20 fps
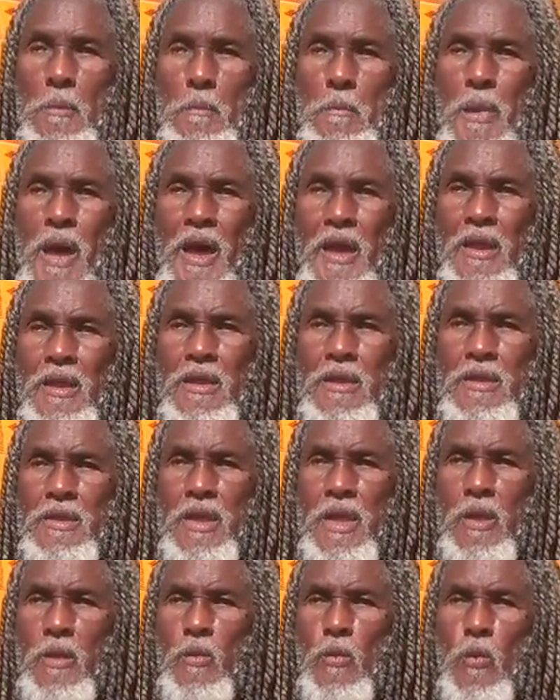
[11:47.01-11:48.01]
Modern
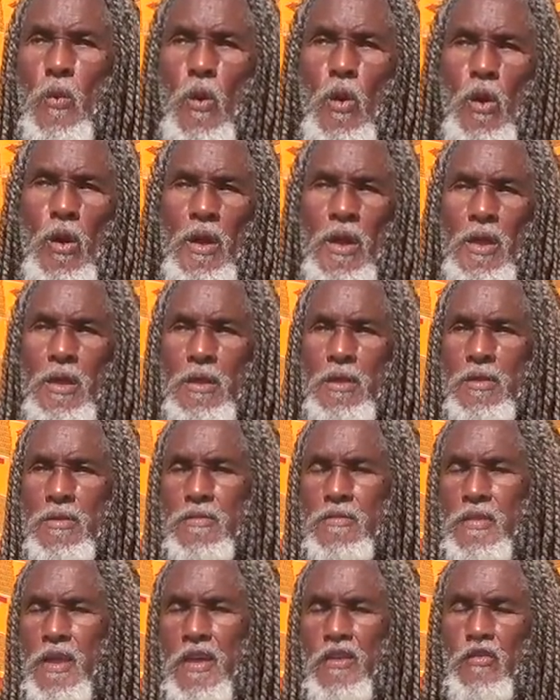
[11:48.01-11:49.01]
day war and
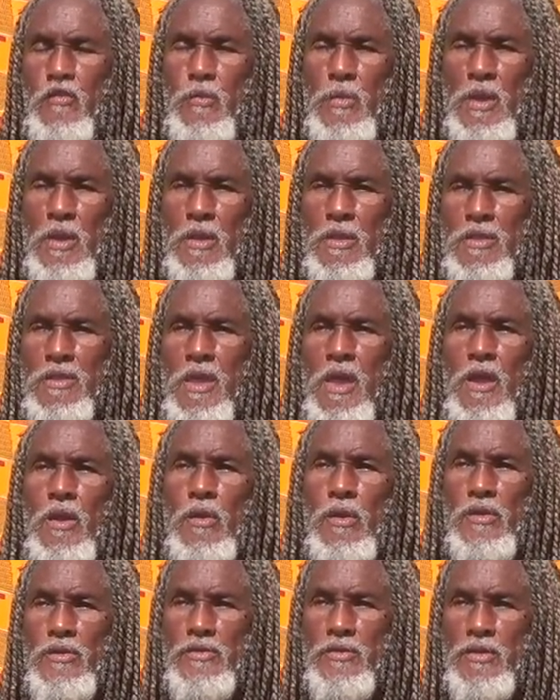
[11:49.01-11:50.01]
enslavement,
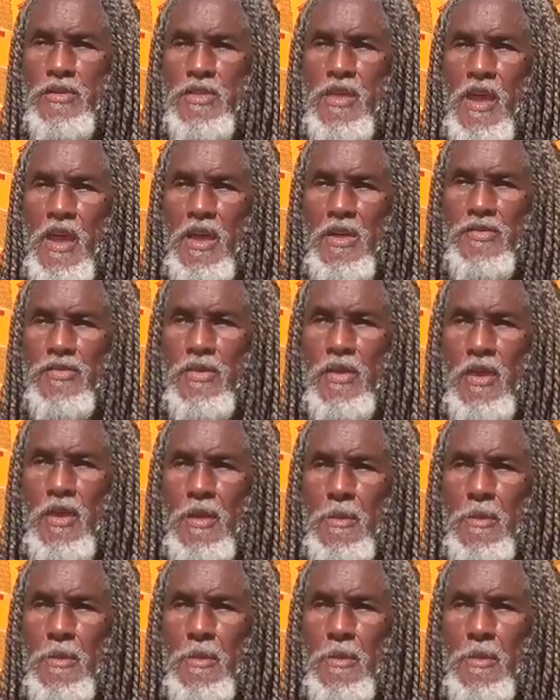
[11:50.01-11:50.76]
terrorist attacks,